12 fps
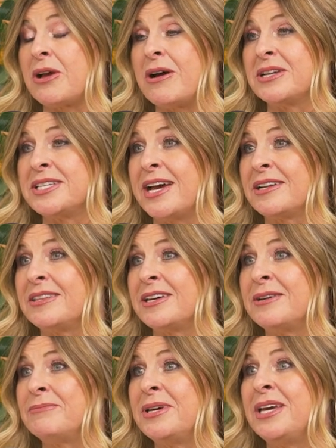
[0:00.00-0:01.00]
contact
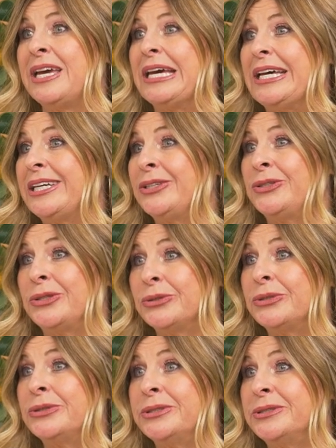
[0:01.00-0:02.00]
them.
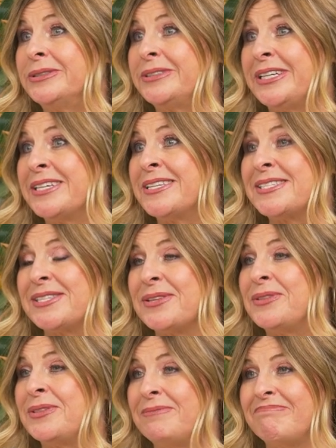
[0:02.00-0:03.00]
Google is,
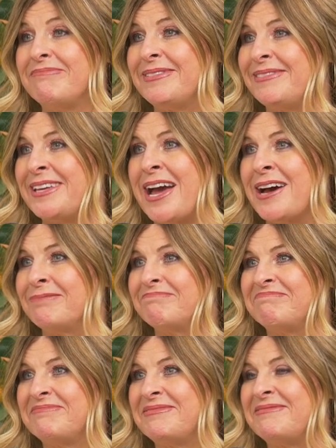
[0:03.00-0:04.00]
yeah,
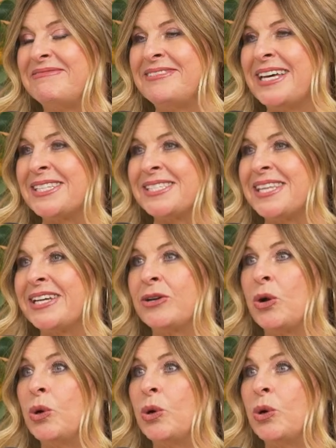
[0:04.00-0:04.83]
that's like